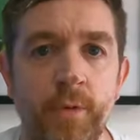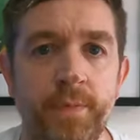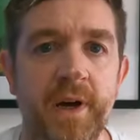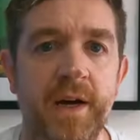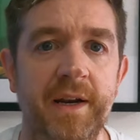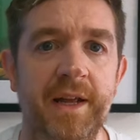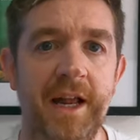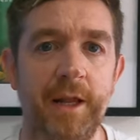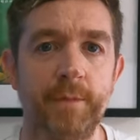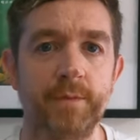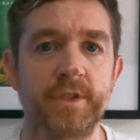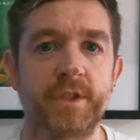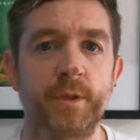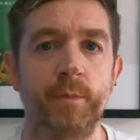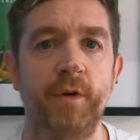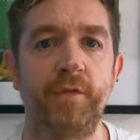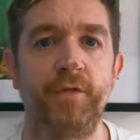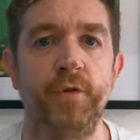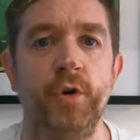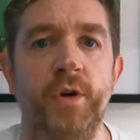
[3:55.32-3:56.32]
hope that helps
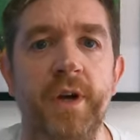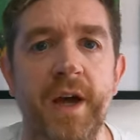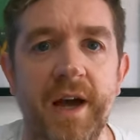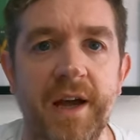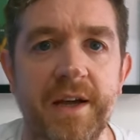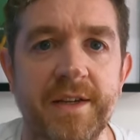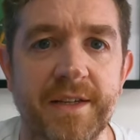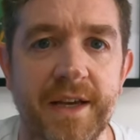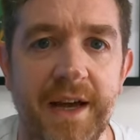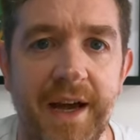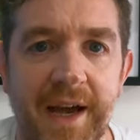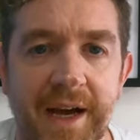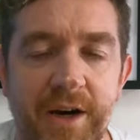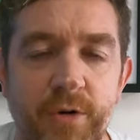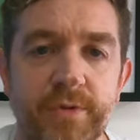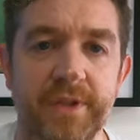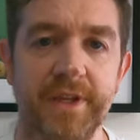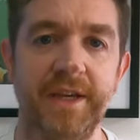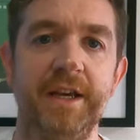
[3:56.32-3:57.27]
some of you guys out.